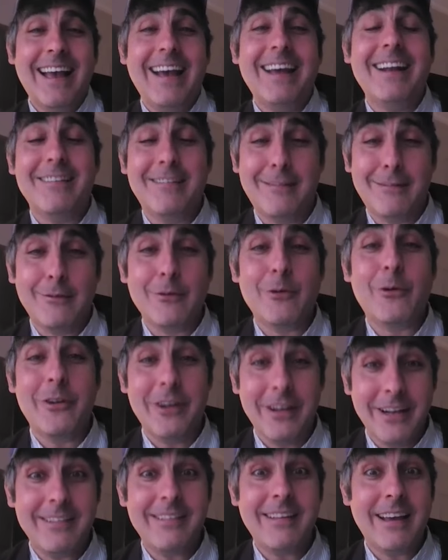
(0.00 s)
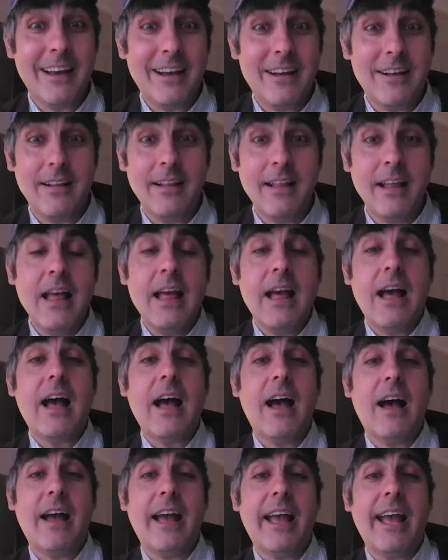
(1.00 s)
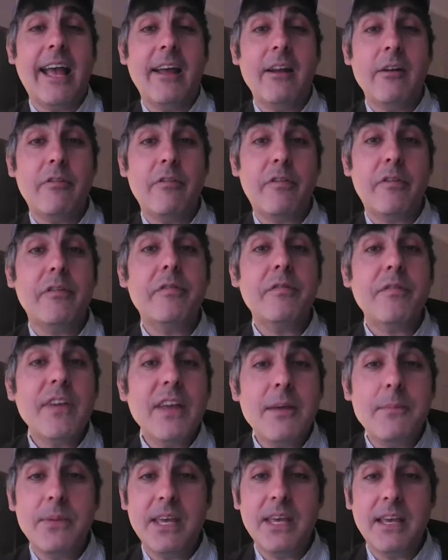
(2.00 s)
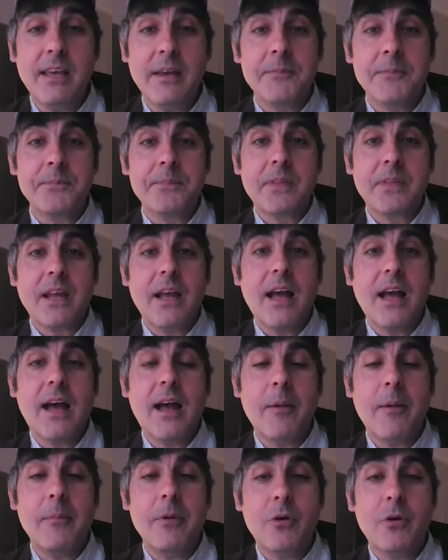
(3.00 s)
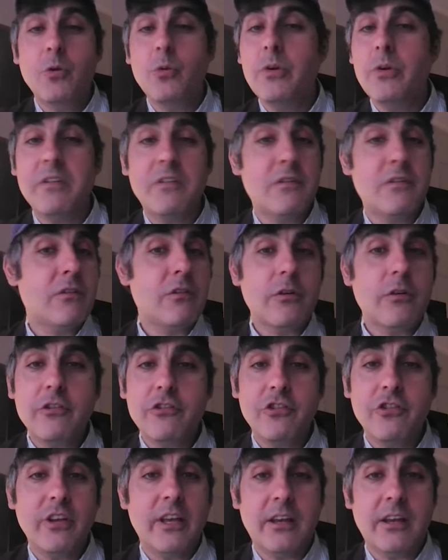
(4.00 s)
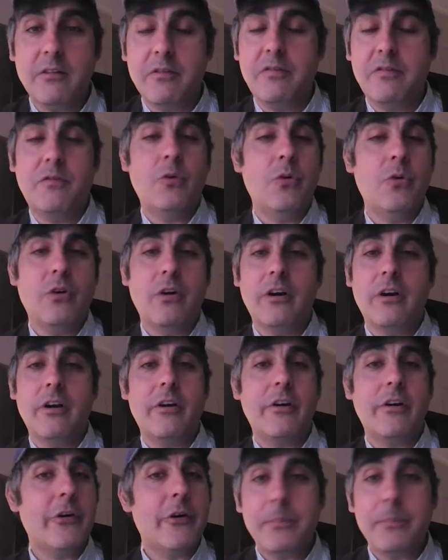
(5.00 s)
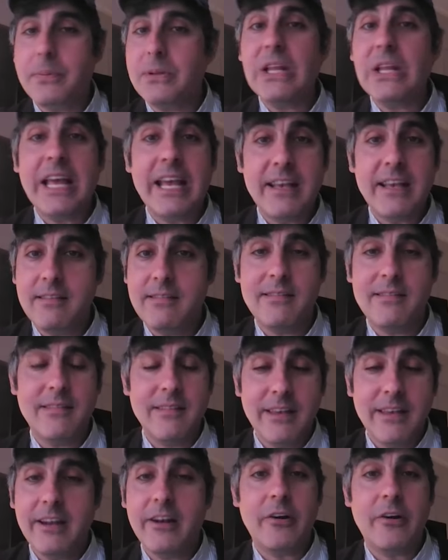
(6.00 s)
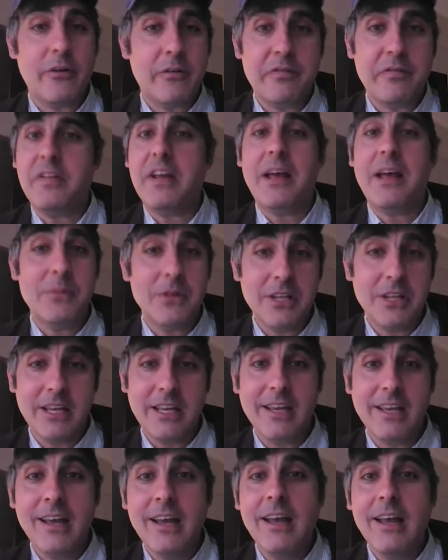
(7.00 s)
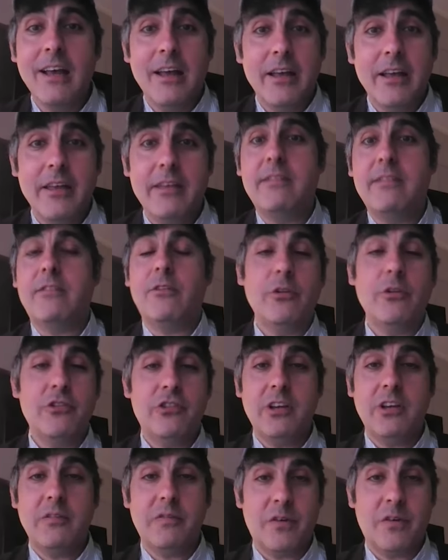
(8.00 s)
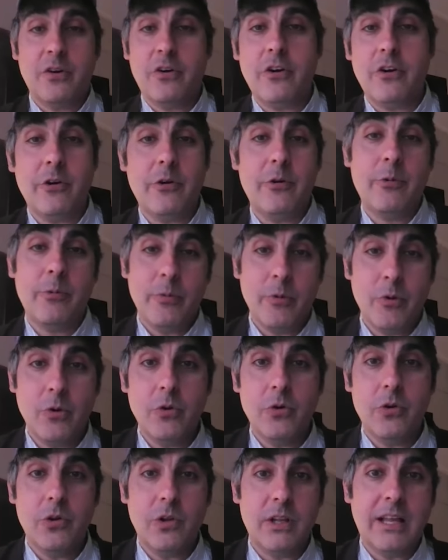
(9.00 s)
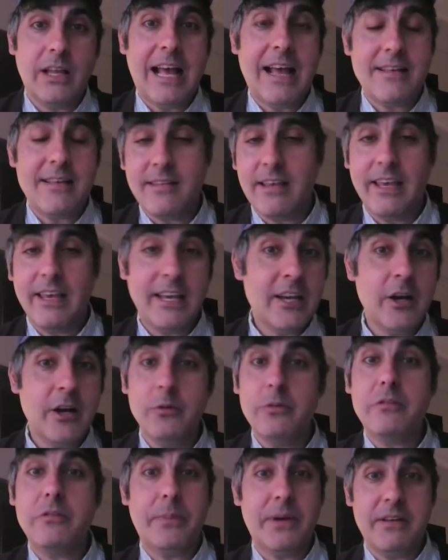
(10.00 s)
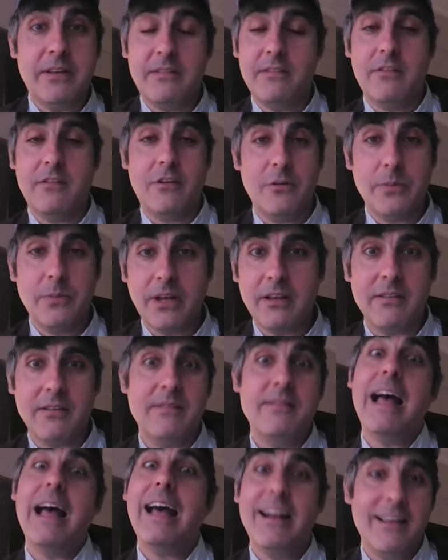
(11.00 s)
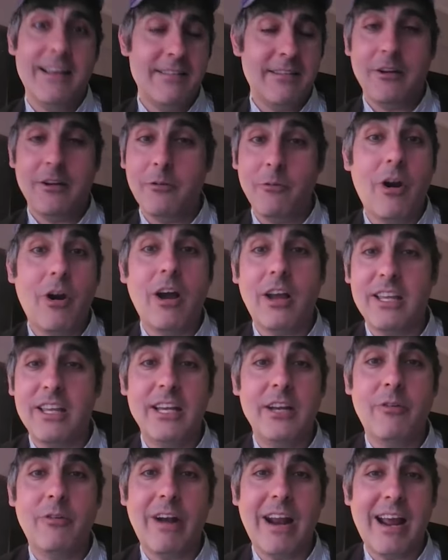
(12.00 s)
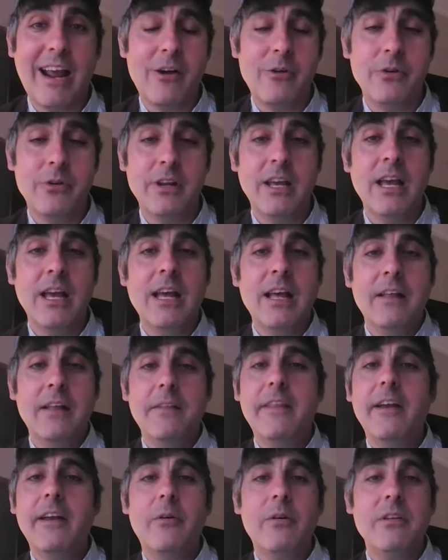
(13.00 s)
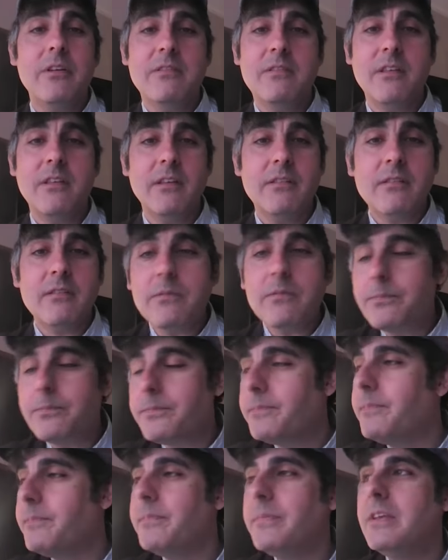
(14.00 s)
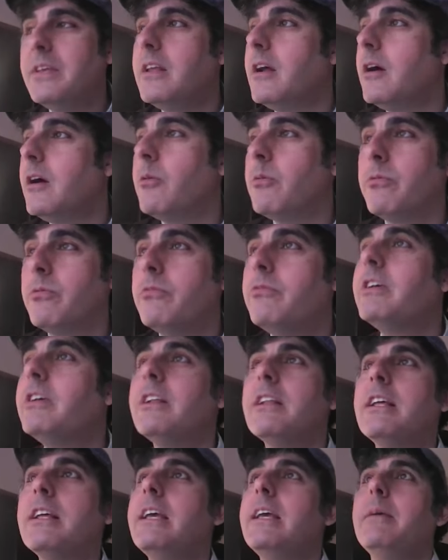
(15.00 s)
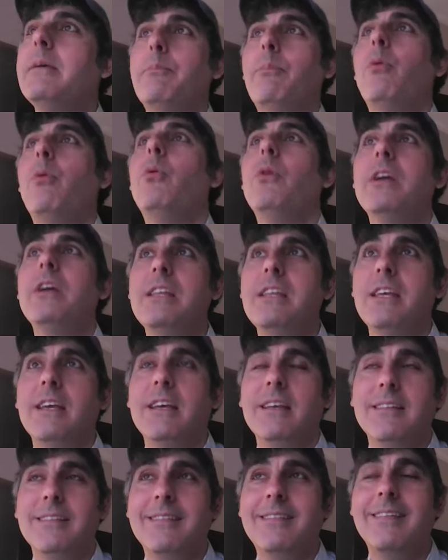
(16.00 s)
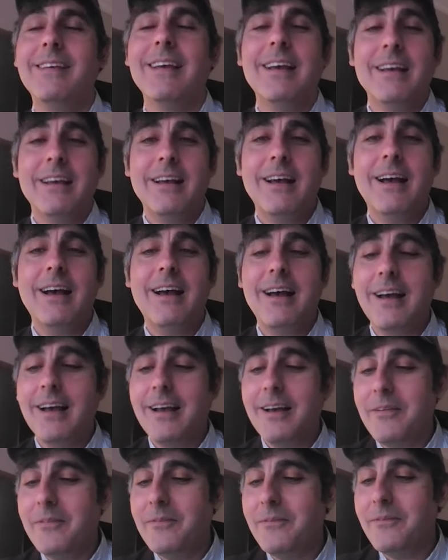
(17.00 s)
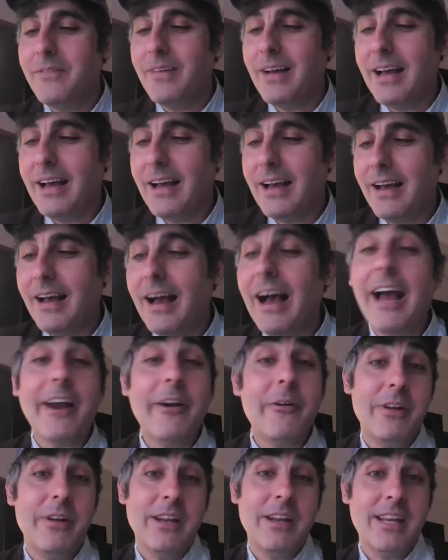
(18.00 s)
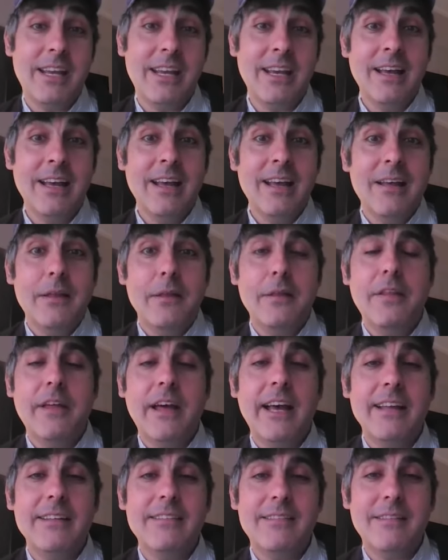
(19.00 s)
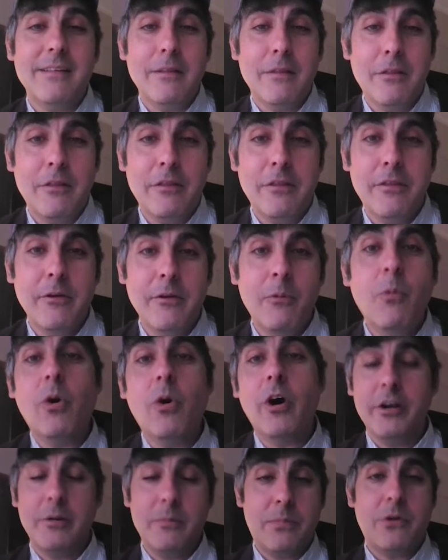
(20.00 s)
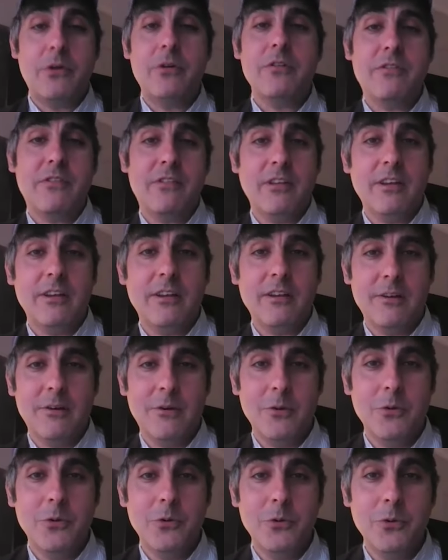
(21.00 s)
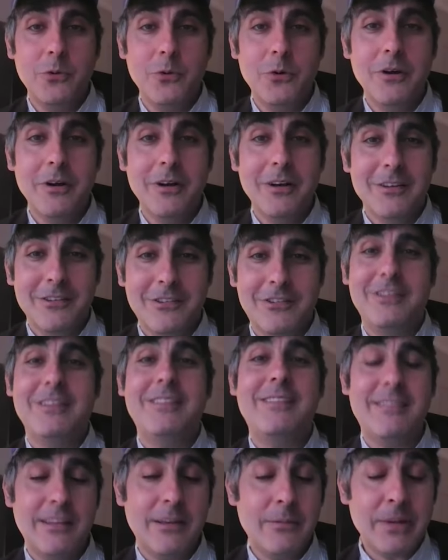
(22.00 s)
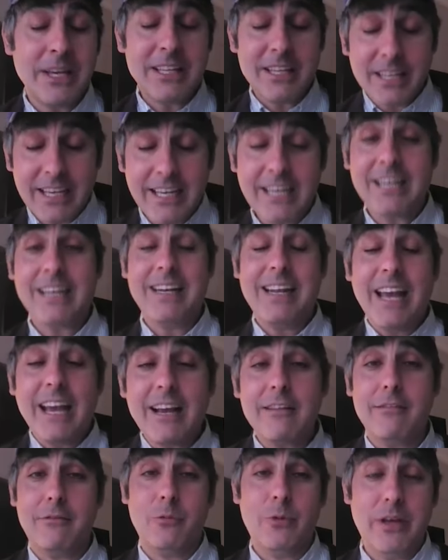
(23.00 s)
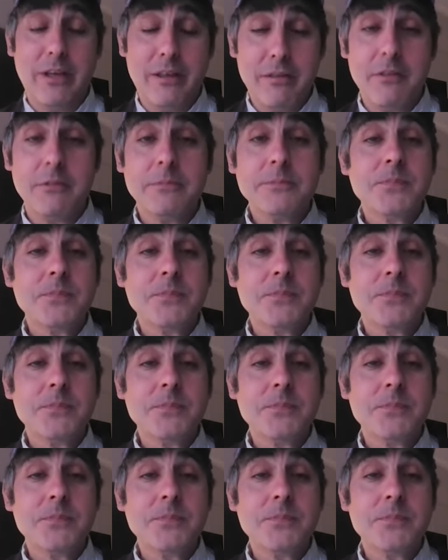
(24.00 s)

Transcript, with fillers: and a story to tell. Uh, and for Phoebe, um, who is searching for her place in her family, is searching for her role as a Ghostbuster because that is on rocky ground. There is this, you know, really poignant um, uh, irony that the one person who she seemingly connects with